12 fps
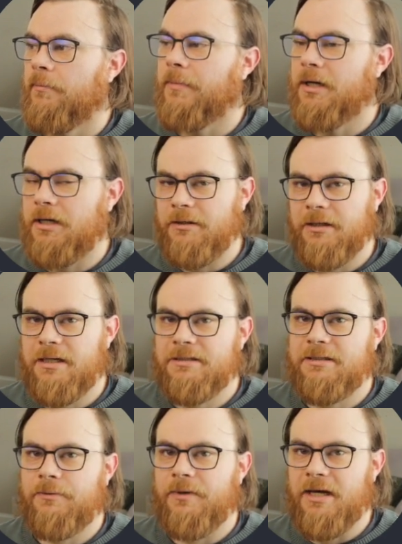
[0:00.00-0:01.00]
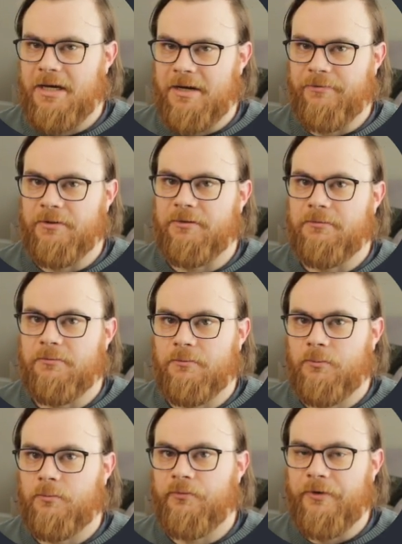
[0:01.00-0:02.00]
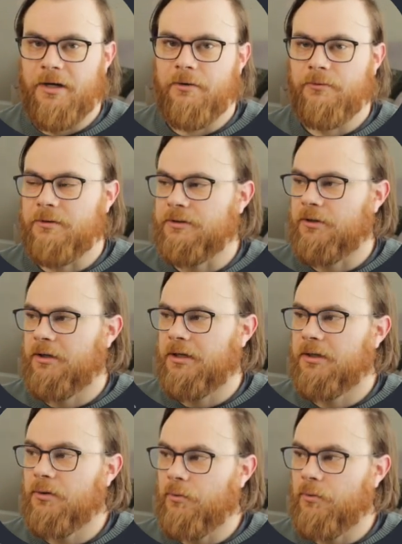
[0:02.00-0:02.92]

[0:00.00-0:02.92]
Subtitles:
But in the case that we haven't found the target,